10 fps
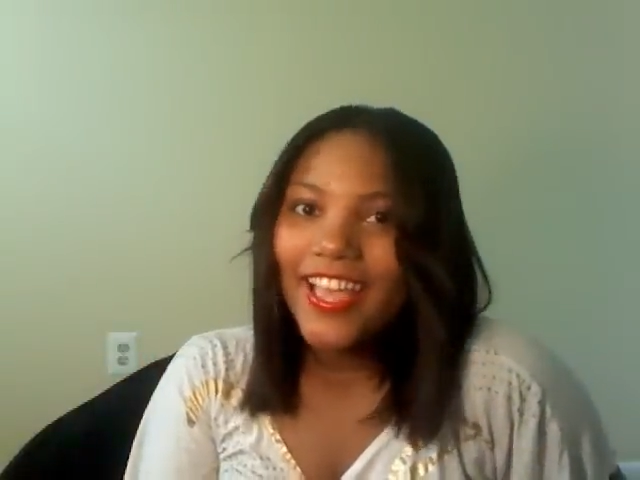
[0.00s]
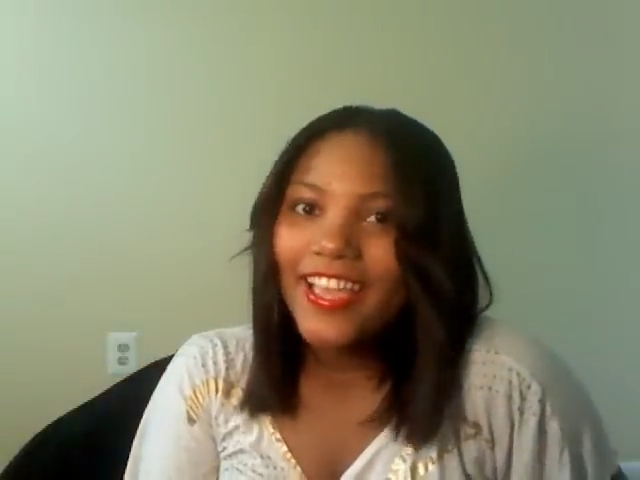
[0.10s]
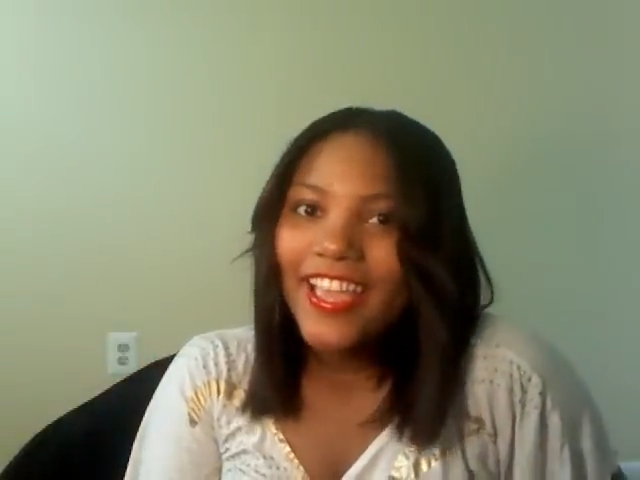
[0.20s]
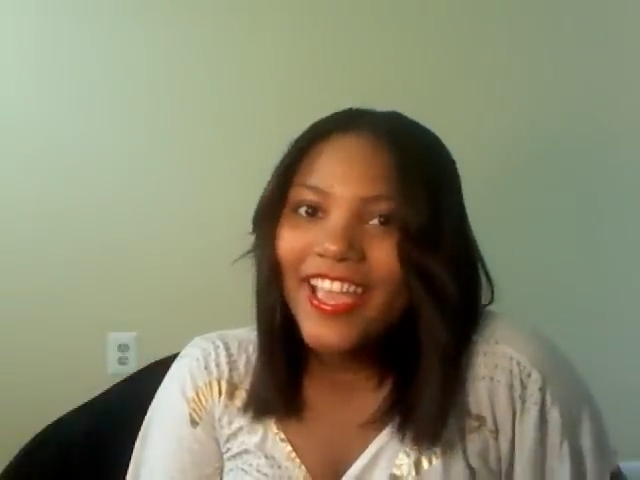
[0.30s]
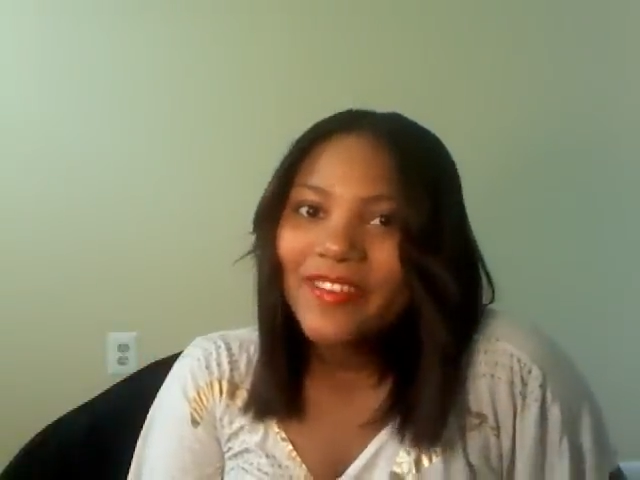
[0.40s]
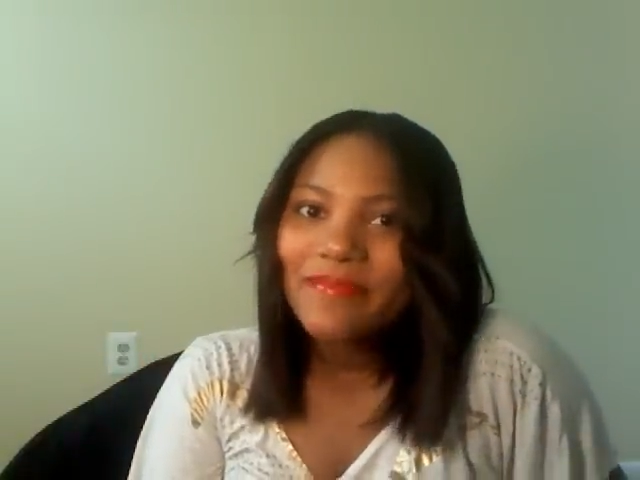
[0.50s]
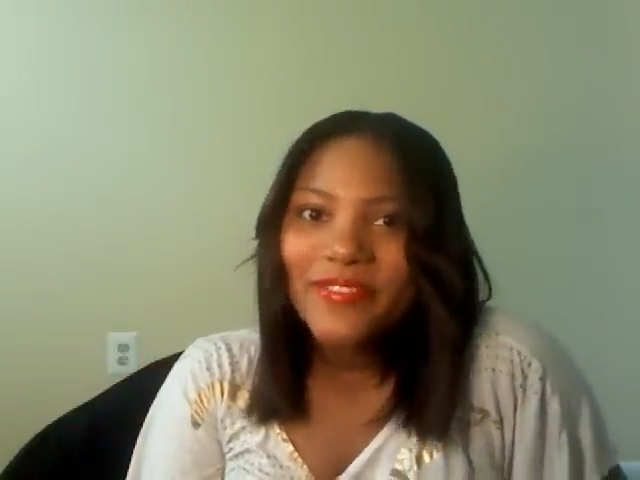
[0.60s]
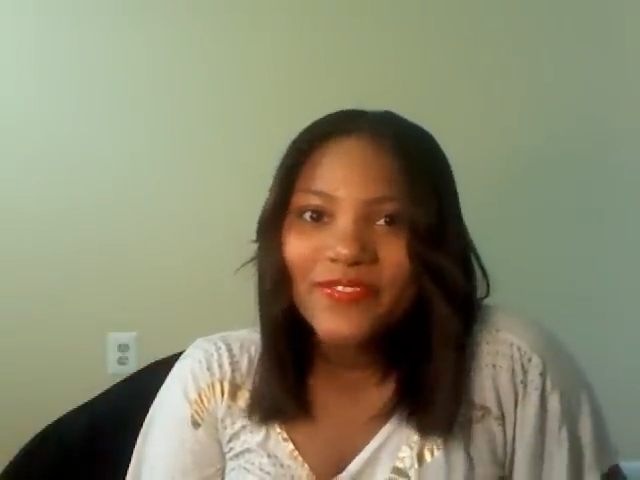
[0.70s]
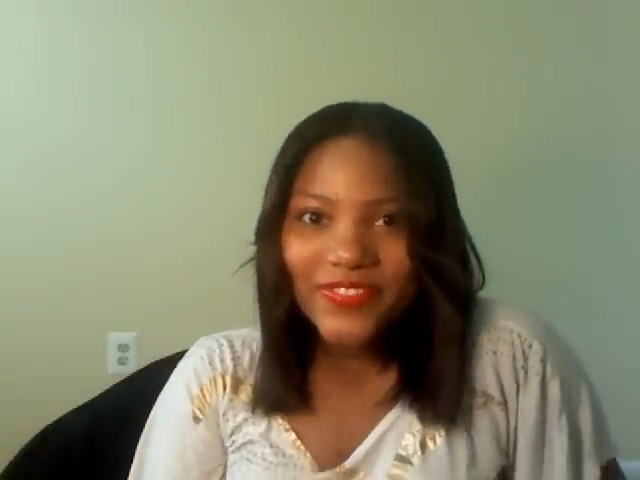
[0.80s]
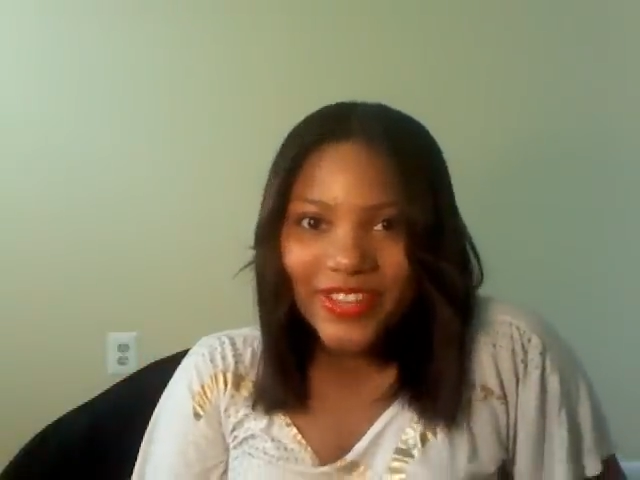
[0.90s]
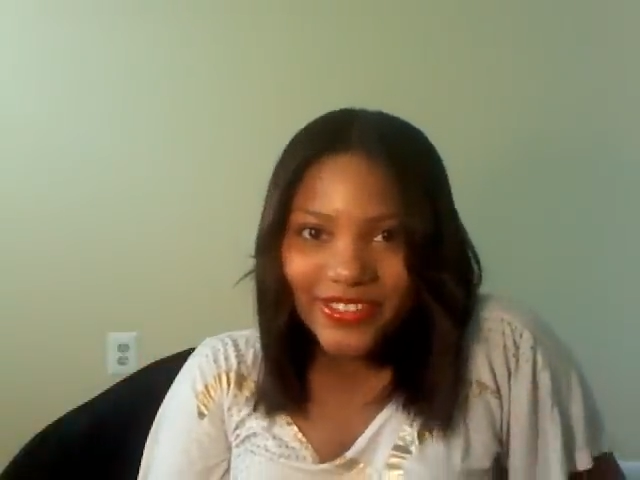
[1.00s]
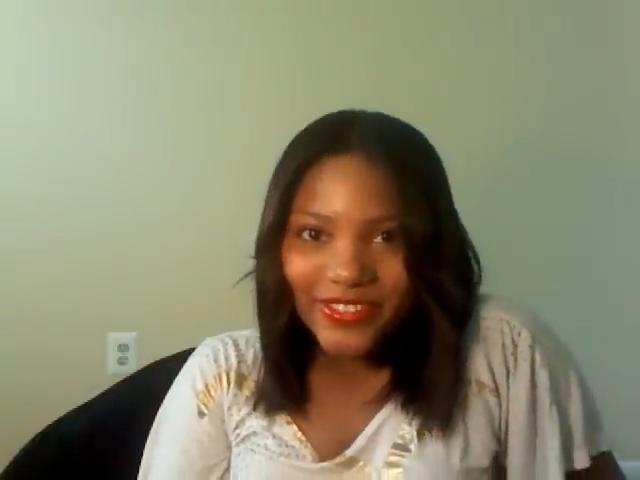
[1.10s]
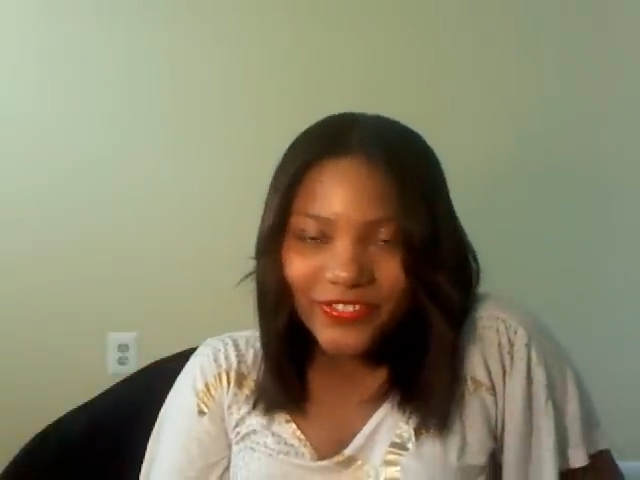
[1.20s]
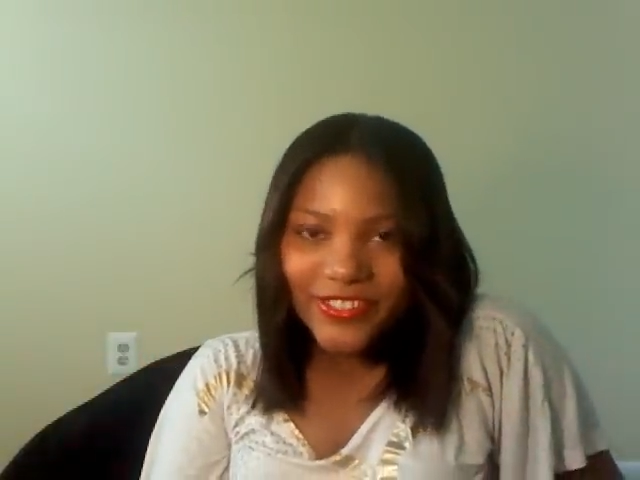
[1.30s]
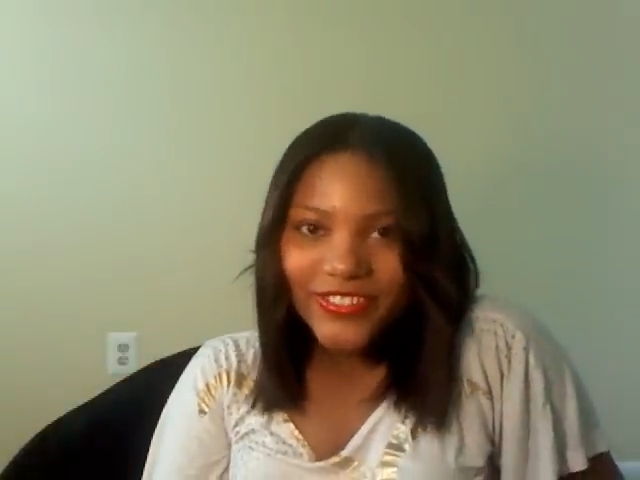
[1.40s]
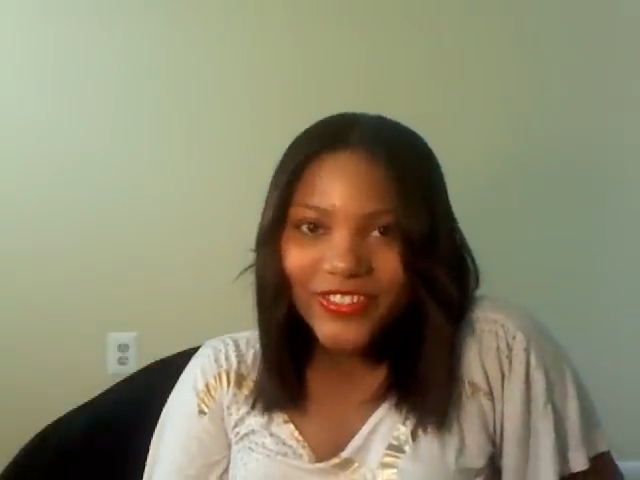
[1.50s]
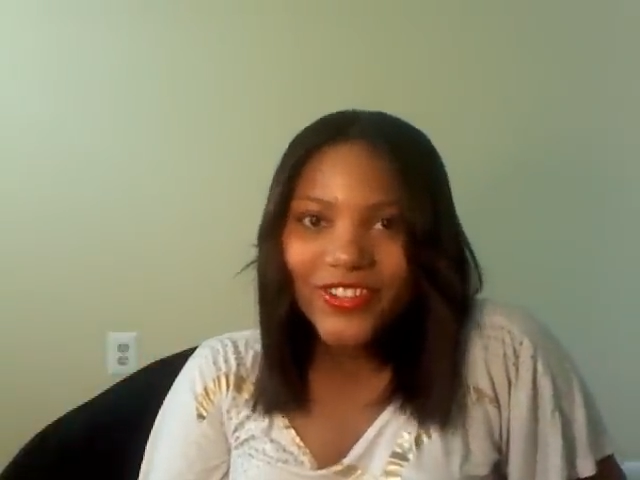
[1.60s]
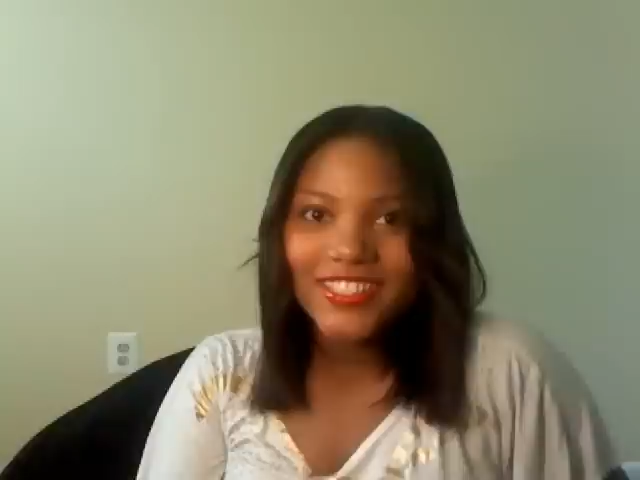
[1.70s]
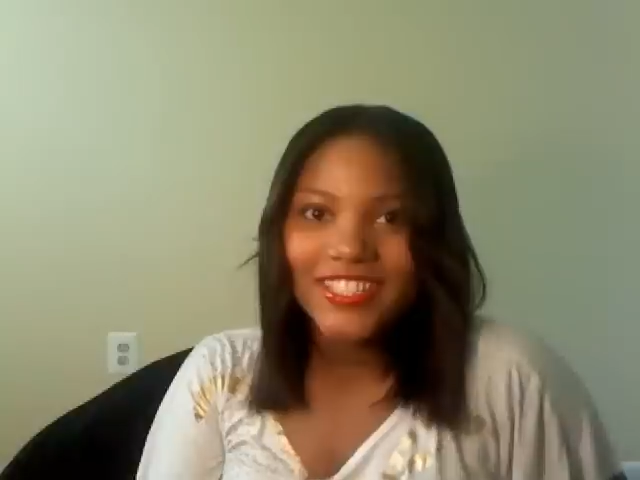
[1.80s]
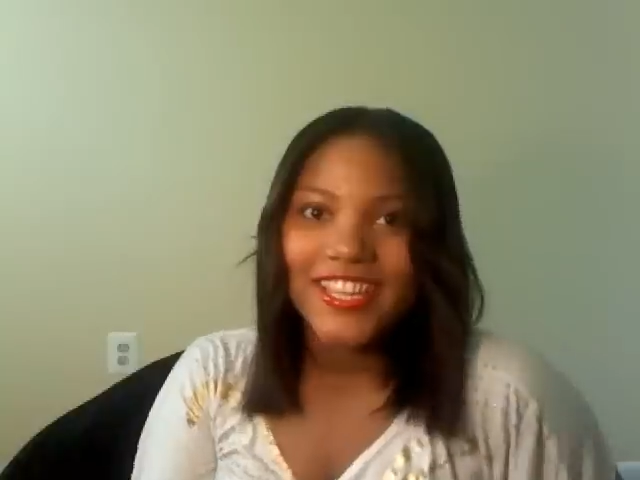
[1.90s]
I have my very first
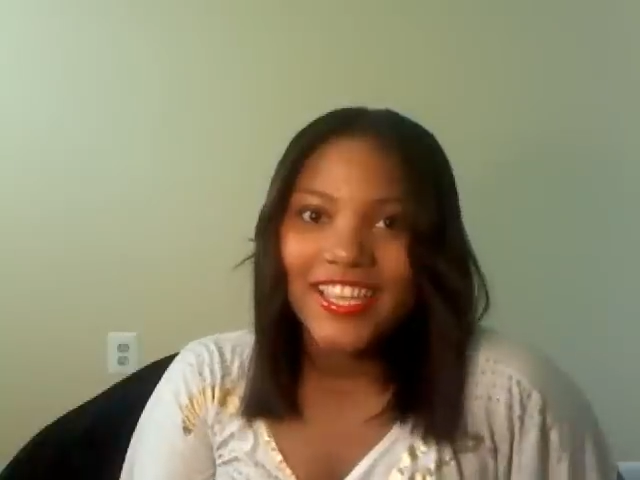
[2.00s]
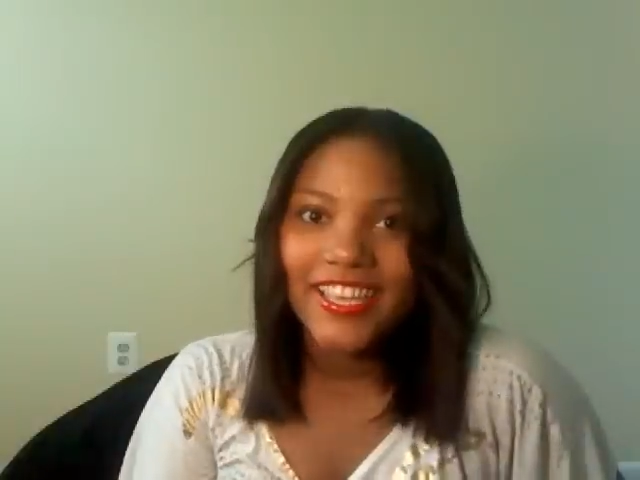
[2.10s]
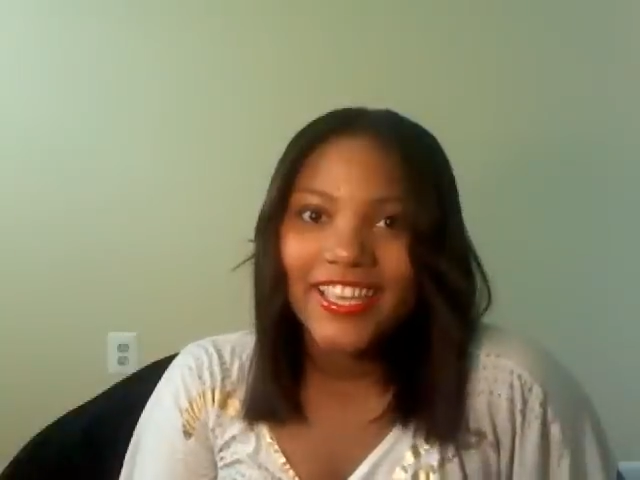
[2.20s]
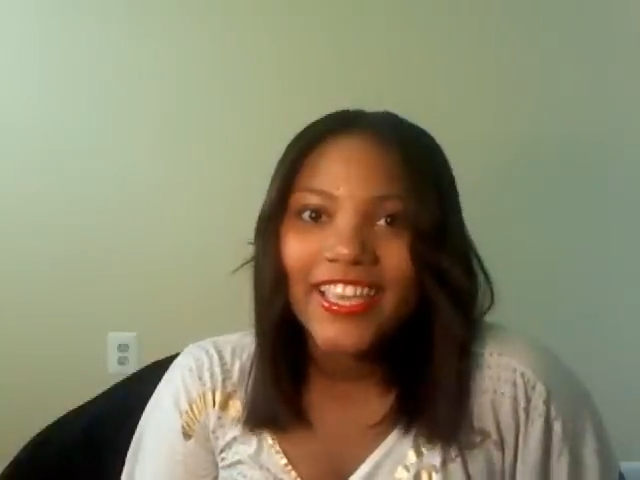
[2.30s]
haul today.